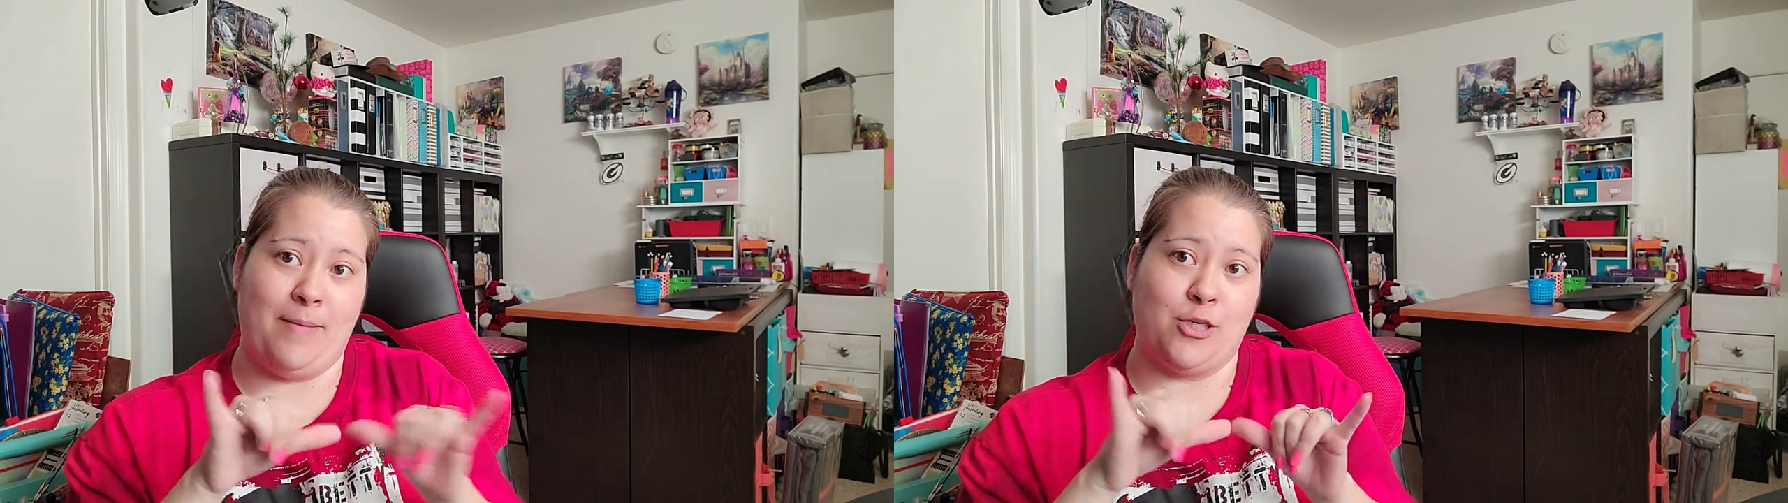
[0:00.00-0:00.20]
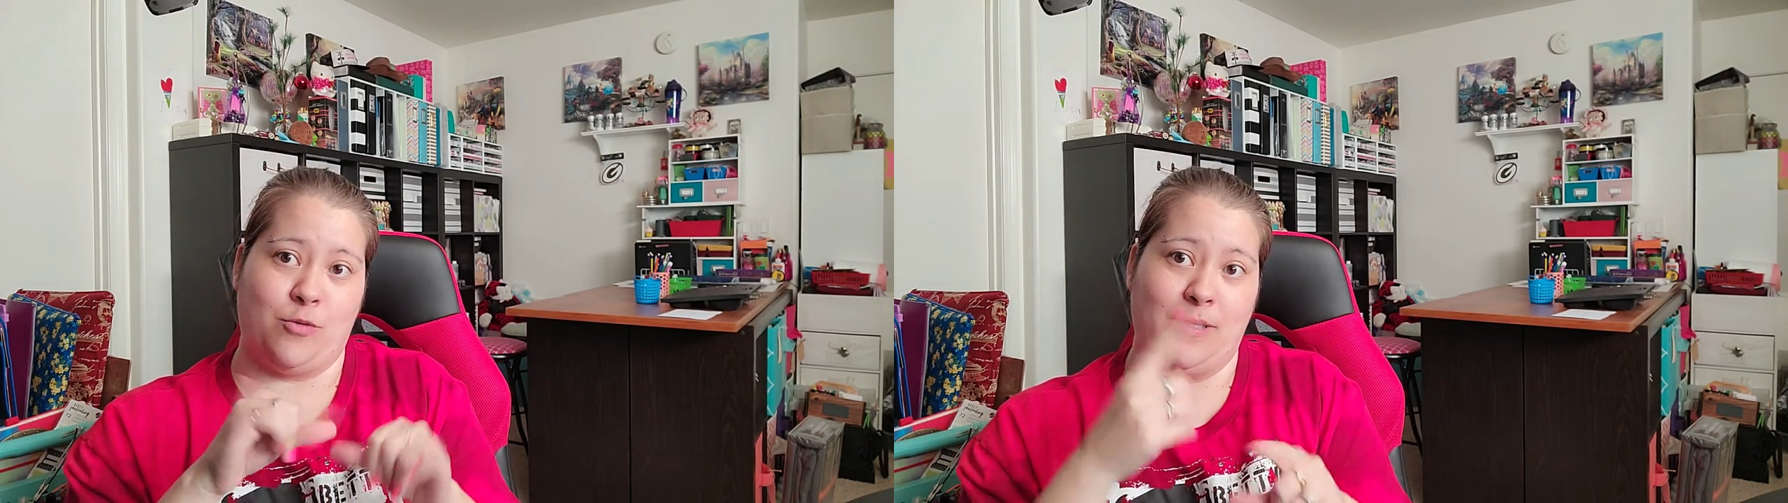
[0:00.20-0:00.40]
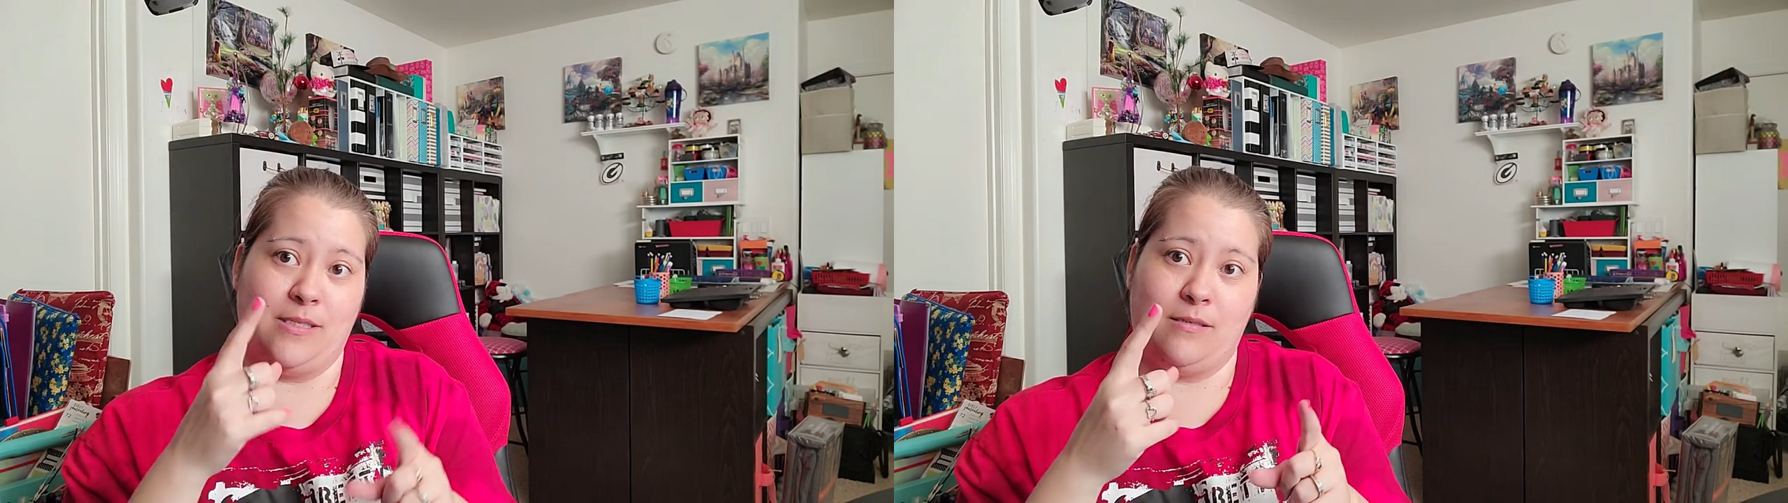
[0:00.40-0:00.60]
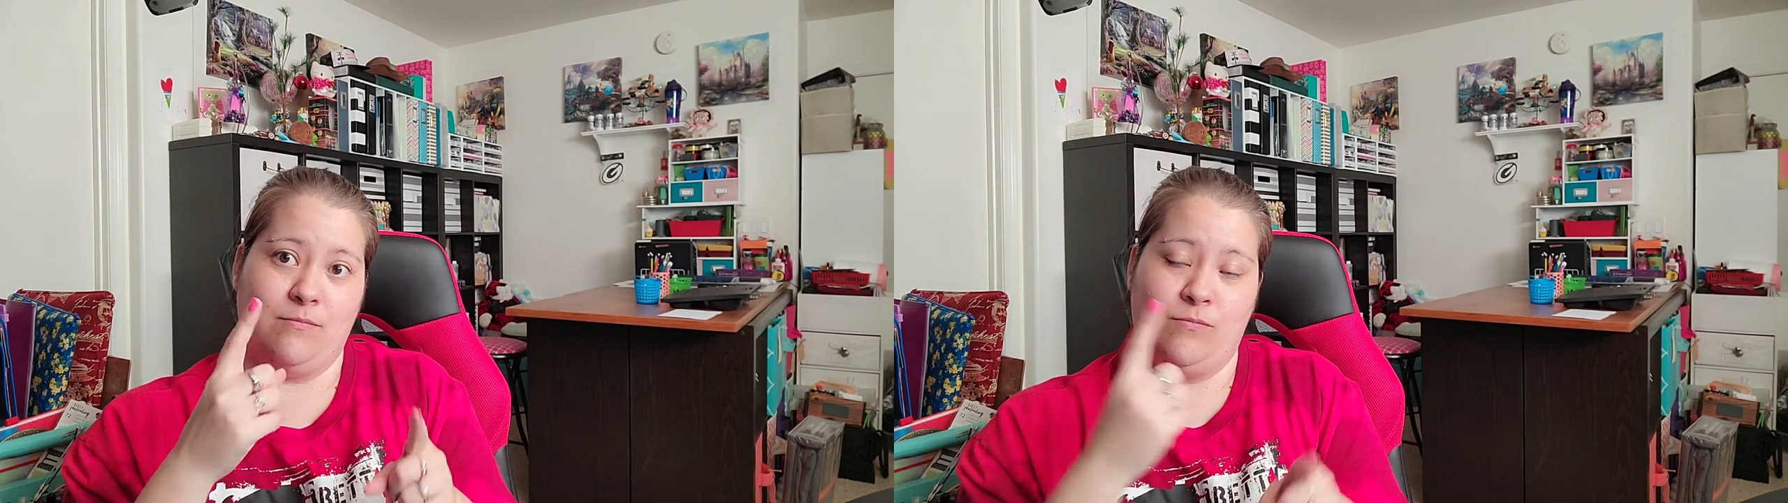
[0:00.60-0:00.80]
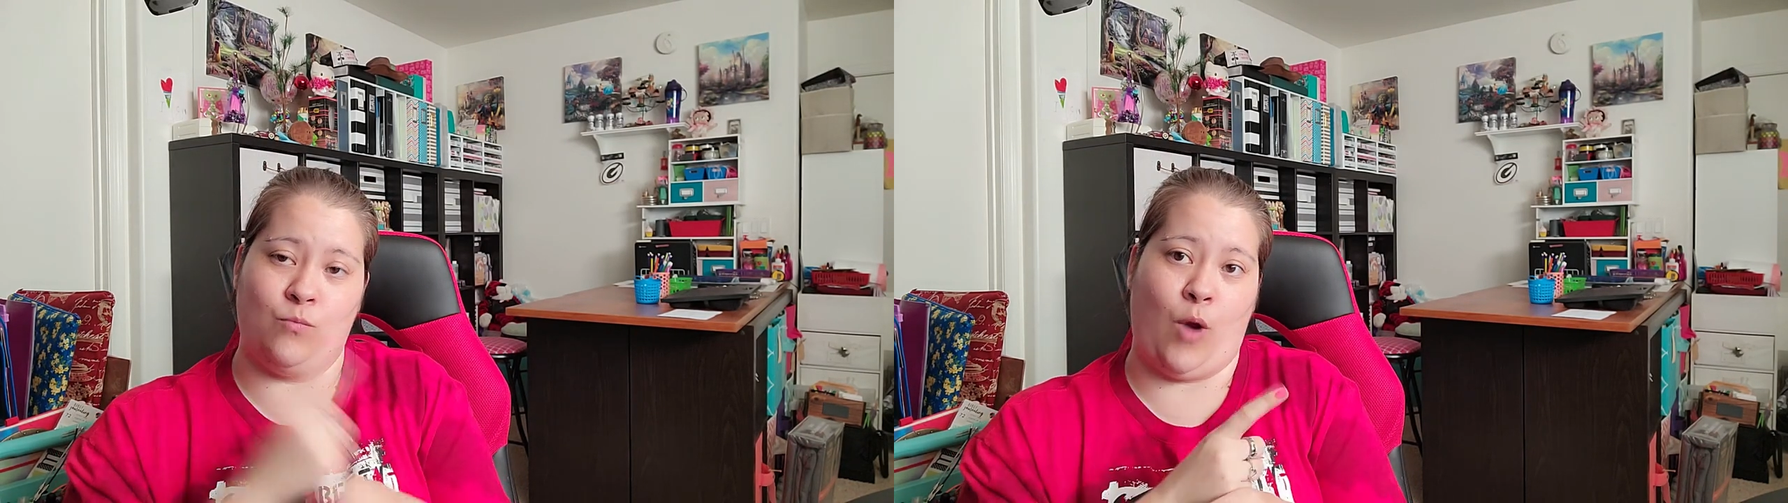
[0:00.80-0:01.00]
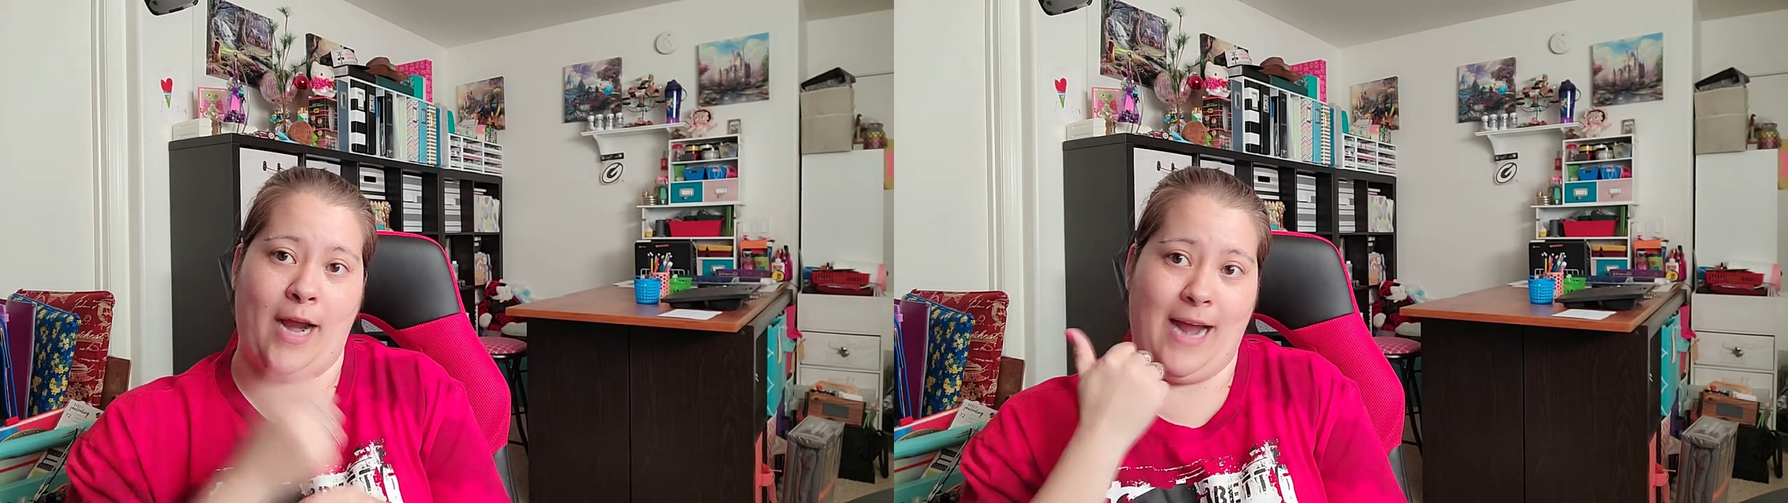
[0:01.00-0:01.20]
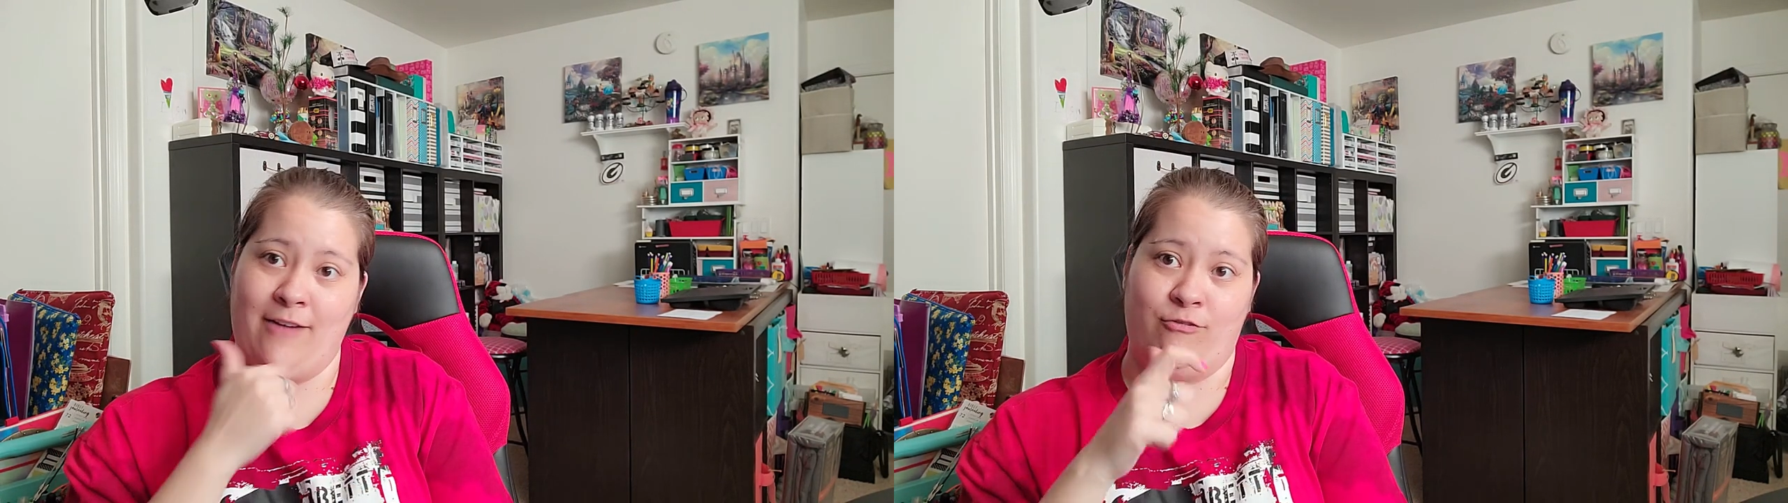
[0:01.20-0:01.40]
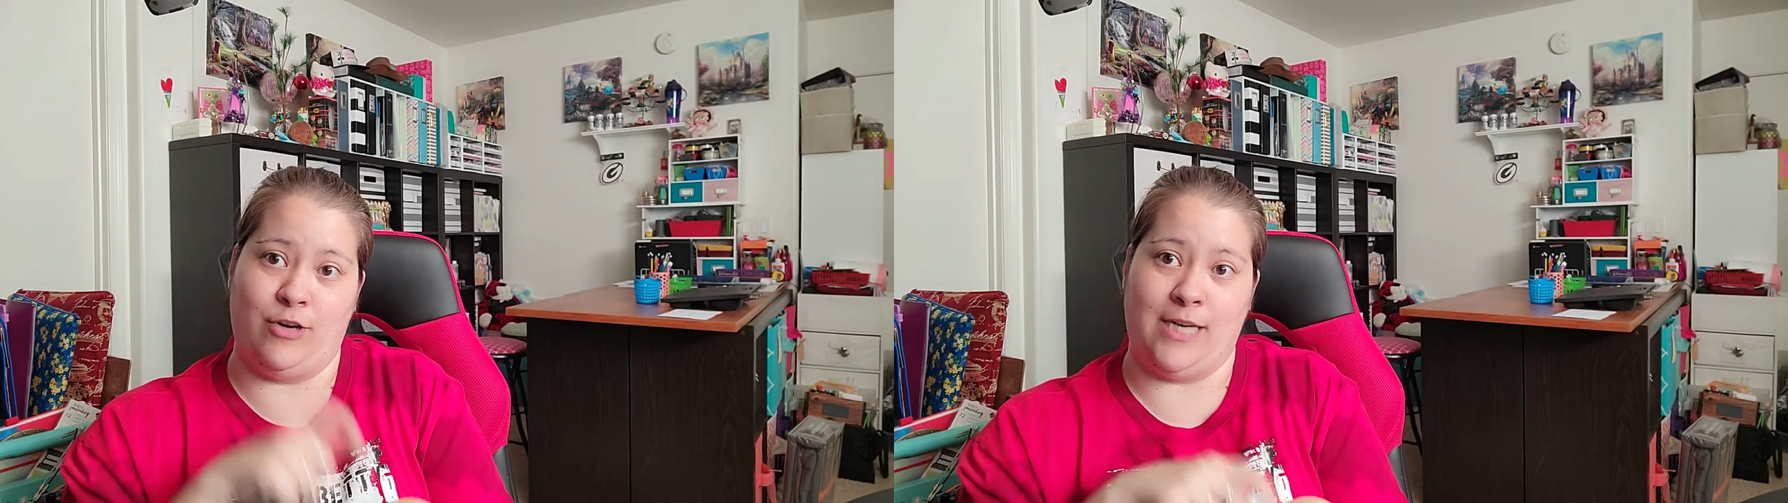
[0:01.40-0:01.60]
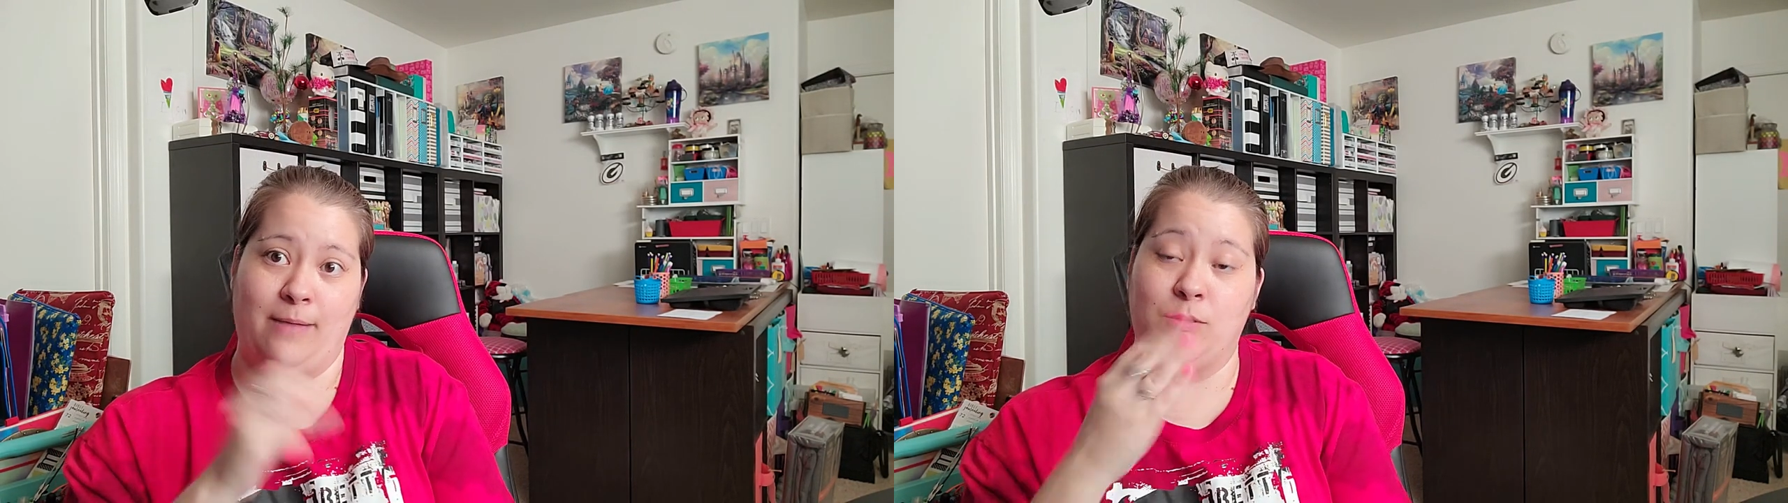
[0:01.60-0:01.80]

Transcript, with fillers: measurements right every time.